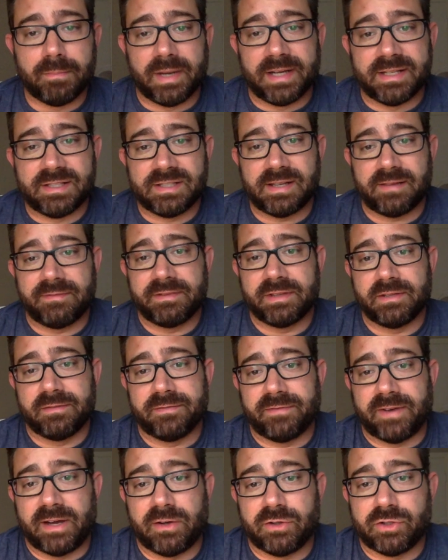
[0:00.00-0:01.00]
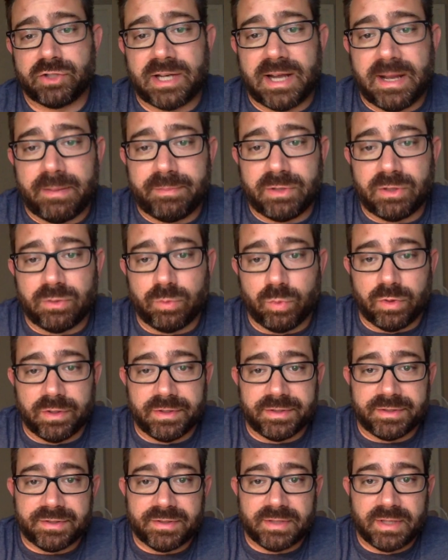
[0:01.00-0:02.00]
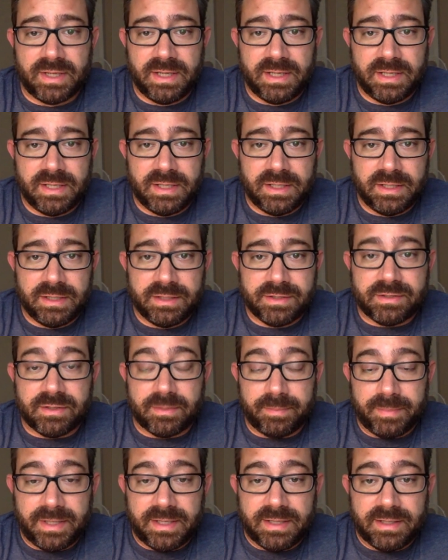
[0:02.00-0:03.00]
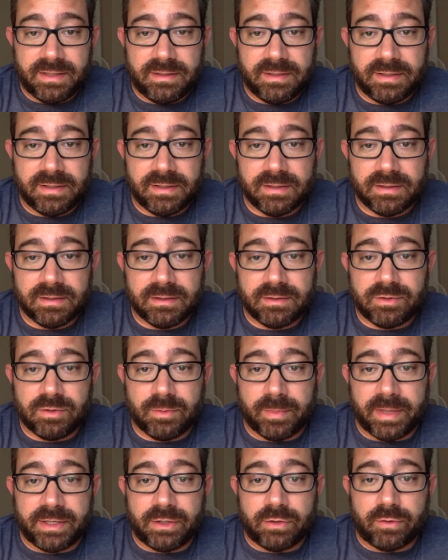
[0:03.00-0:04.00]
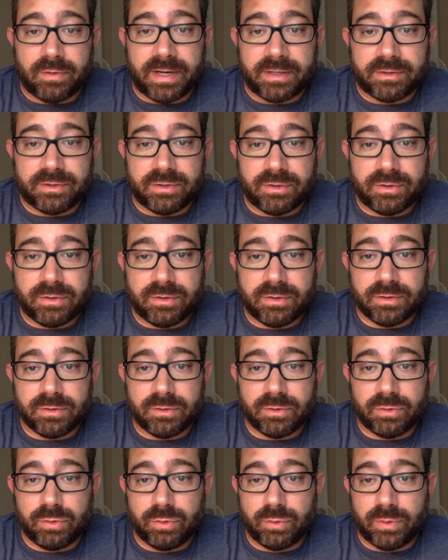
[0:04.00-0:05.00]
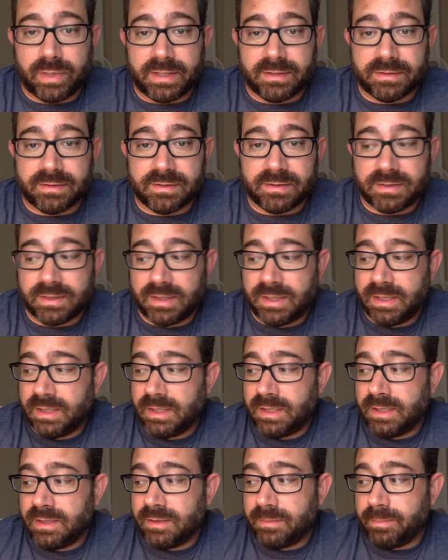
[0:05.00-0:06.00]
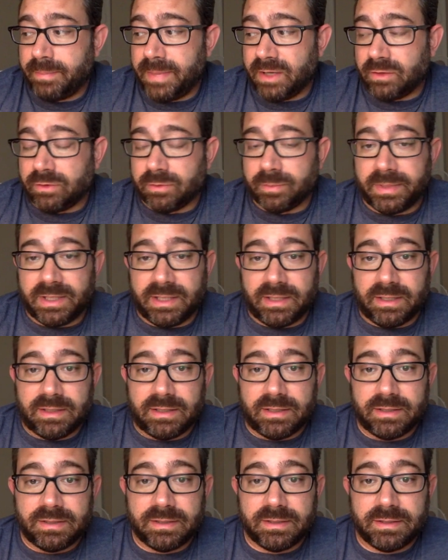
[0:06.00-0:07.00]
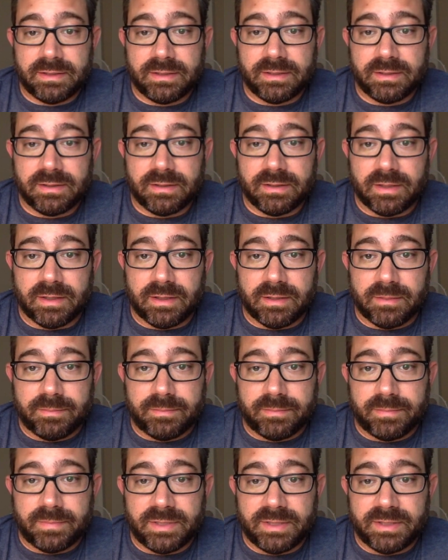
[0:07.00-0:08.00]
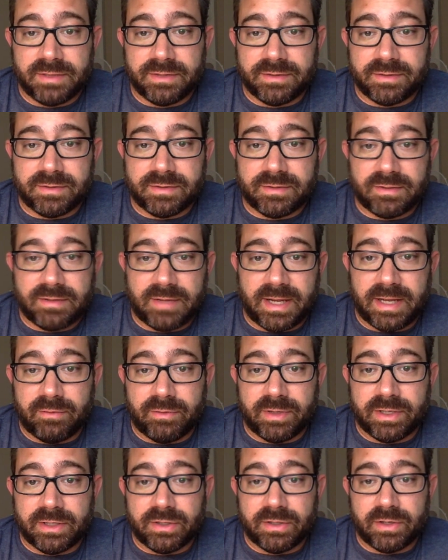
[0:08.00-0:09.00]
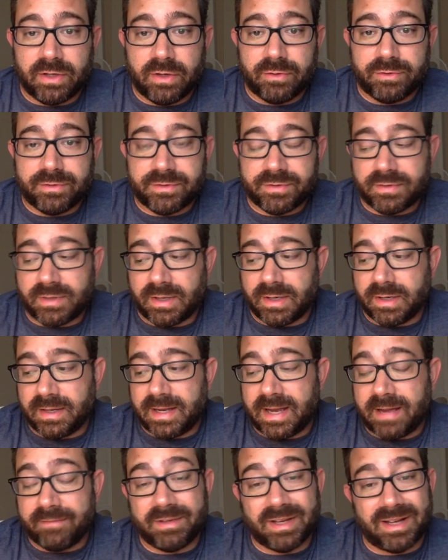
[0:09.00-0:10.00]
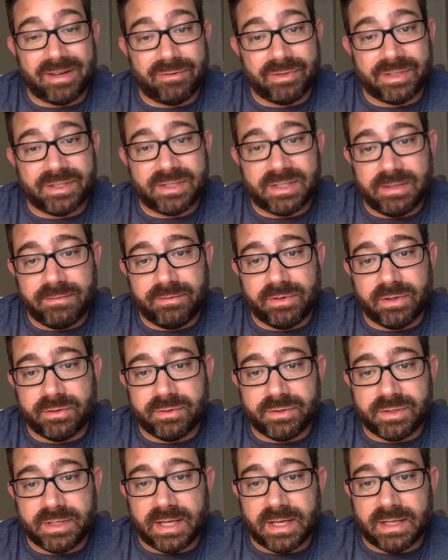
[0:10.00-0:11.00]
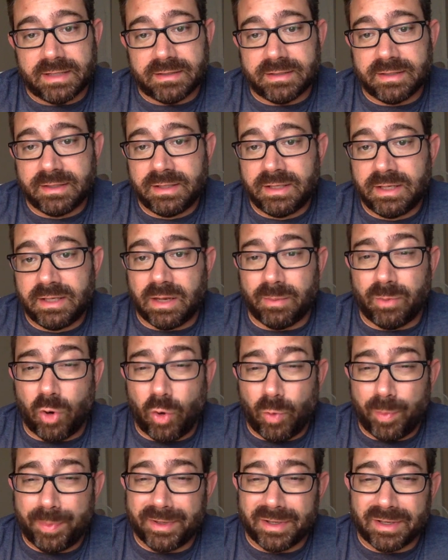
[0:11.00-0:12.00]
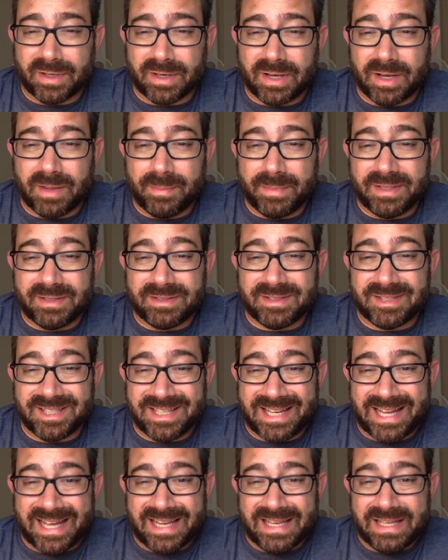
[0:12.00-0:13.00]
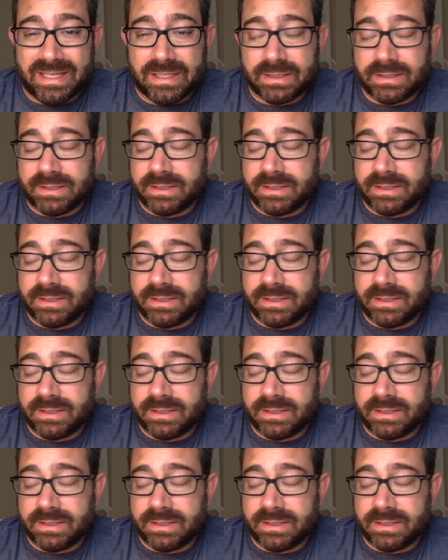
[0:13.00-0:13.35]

my seventh and final chapter was submitted to my director, who has mailed me um, his handwritten notes. I have not received those yet. I'm hoping they're going to come in today